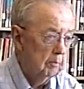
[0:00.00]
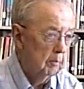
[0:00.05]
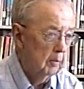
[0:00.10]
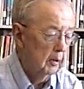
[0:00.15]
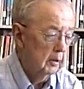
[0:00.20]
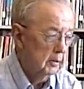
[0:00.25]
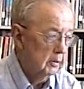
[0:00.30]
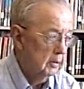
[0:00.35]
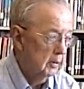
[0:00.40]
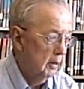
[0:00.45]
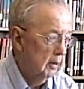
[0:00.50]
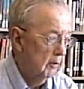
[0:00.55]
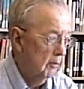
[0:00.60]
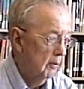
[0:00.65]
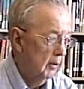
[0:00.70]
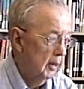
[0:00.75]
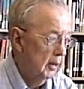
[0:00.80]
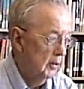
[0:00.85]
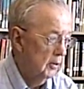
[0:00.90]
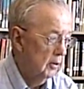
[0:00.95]

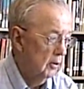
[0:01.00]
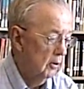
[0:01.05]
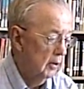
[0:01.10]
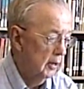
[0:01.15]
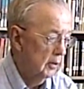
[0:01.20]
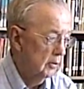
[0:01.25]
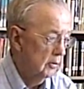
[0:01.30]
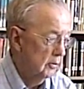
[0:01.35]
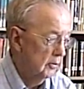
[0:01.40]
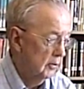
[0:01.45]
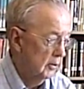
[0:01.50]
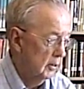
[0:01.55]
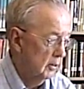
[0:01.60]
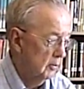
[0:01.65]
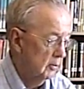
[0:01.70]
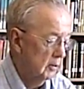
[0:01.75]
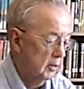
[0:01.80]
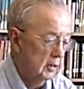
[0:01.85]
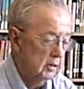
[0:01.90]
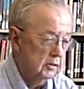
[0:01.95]
And the other thing,
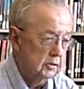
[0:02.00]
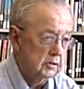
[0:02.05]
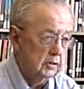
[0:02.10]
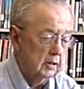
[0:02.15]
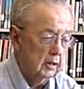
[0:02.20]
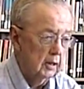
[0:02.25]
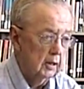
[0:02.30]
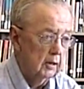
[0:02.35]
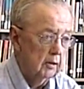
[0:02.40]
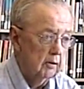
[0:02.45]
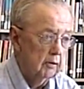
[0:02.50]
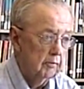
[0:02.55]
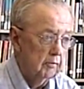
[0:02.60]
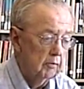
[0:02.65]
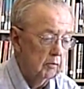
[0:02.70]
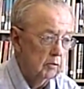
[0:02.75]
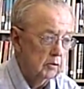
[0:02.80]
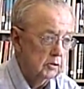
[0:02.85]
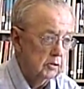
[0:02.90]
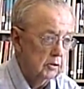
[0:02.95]
the instigator of
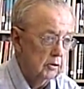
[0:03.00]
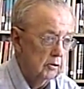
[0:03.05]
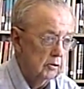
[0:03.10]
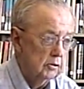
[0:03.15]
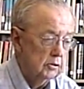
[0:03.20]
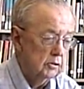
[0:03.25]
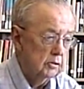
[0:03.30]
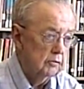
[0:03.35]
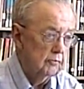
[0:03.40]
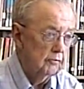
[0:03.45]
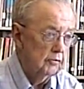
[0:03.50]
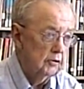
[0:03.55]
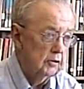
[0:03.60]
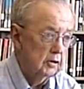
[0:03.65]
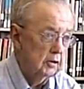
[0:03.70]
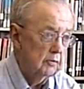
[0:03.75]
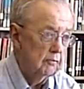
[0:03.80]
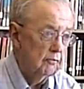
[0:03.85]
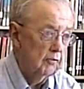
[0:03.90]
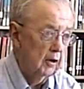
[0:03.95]
it was, of course, if you
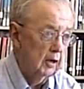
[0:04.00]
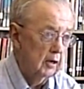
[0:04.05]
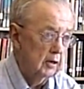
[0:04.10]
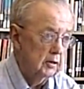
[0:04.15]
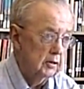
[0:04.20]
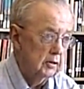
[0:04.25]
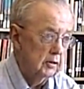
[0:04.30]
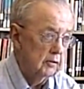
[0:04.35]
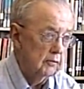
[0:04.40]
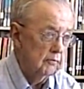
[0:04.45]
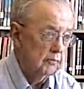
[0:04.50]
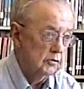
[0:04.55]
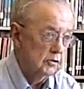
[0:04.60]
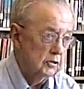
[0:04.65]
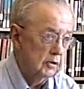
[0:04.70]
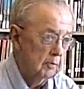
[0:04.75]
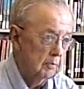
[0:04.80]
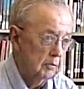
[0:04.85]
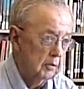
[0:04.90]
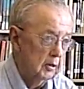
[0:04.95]
didn't volunteer for
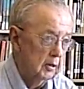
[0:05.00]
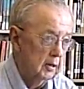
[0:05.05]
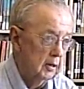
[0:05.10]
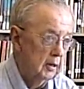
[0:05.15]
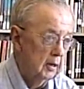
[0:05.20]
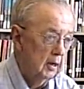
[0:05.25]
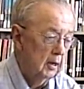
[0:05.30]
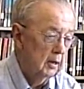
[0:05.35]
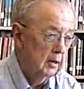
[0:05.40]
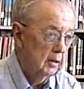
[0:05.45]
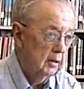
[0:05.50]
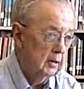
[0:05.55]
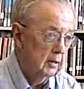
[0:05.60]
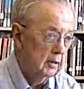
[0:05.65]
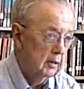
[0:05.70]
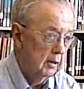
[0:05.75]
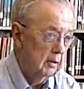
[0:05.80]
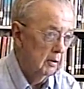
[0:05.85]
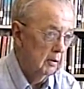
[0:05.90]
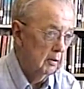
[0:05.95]
something,
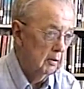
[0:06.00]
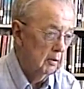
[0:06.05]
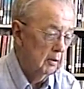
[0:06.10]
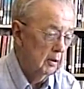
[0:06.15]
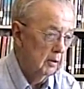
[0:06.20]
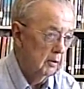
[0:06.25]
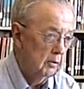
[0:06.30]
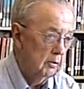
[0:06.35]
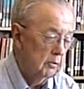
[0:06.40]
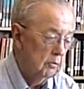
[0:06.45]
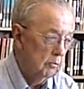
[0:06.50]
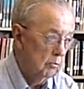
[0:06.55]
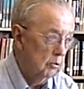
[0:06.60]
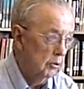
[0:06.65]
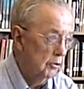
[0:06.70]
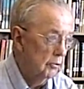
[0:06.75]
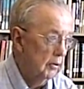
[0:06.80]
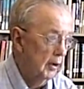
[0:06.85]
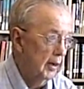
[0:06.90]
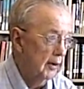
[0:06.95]
and you were
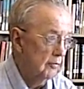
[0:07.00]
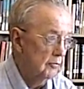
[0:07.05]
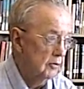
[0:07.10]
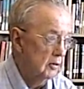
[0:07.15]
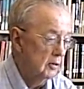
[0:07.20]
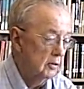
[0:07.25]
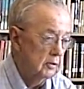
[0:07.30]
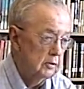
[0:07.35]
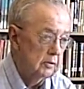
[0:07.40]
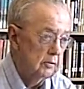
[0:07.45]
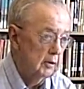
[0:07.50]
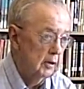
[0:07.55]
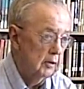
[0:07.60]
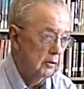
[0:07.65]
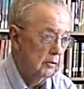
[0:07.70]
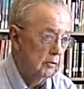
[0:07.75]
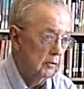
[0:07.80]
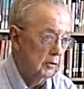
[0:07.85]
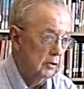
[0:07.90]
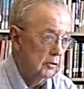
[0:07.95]
drafted, you had
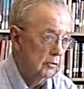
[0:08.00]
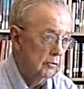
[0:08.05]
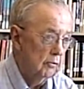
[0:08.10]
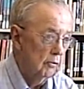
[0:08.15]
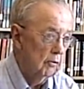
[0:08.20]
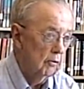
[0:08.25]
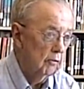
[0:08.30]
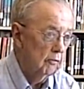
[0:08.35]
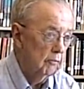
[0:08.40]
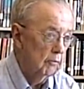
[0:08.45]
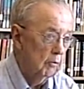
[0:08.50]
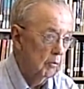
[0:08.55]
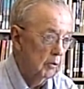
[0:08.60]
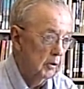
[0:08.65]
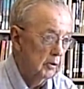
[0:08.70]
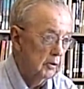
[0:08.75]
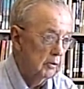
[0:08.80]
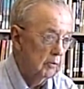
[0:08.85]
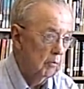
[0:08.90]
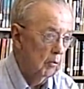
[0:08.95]
no control over
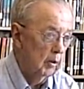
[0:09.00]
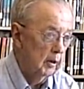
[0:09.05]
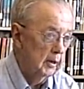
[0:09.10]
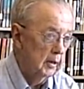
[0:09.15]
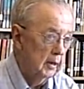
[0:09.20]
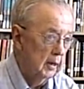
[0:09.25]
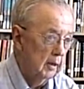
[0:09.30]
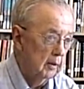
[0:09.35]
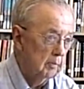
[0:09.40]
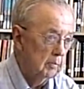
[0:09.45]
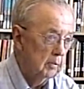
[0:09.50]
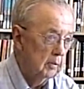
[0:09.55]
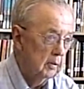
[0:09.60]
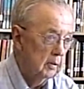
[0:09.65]
where you'd wind up.